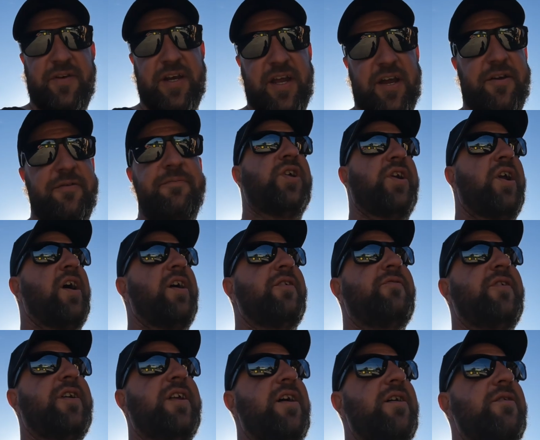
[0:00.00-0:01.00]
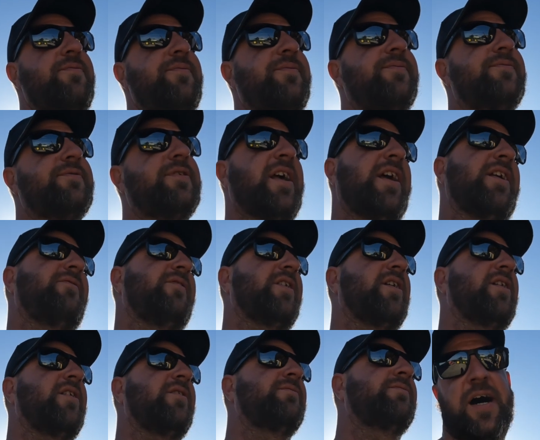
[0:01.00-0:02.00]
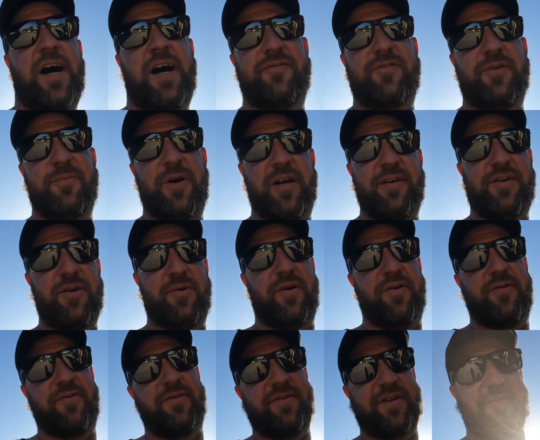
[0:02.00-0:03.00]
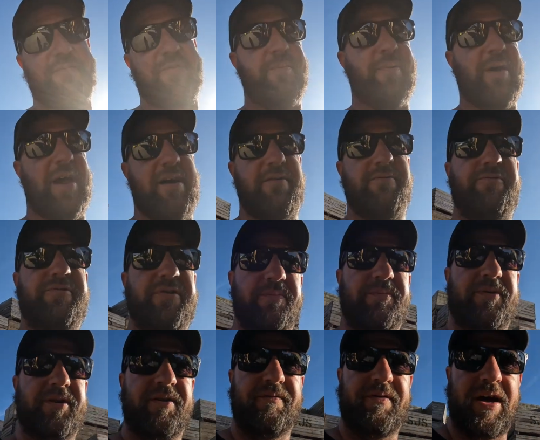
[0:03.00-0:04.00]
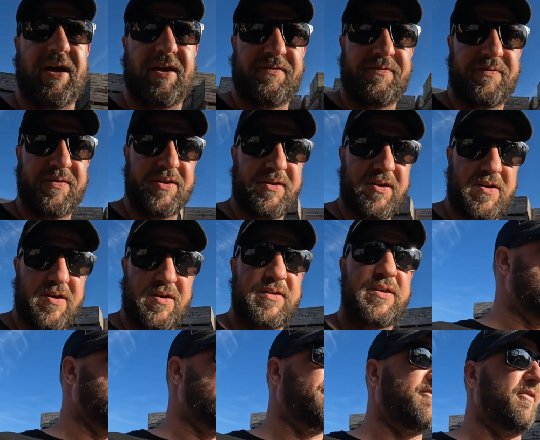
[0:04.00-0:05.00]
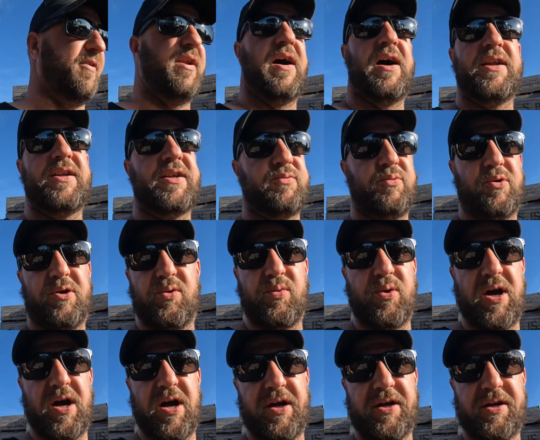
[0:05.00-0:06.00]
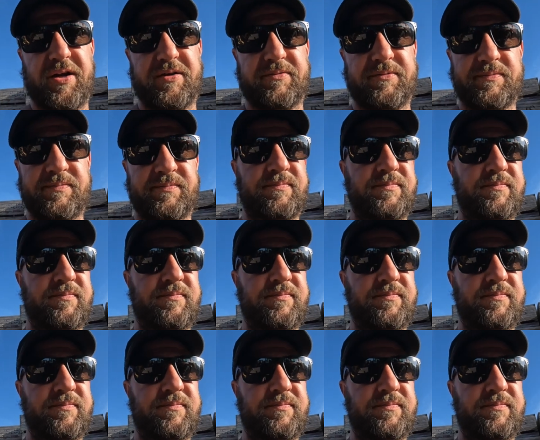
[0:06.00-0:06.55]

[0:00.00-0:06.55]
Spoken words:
video. Tonight's video, today's video. After my £270 trip to the vets for the dog, I feel like I just want to work and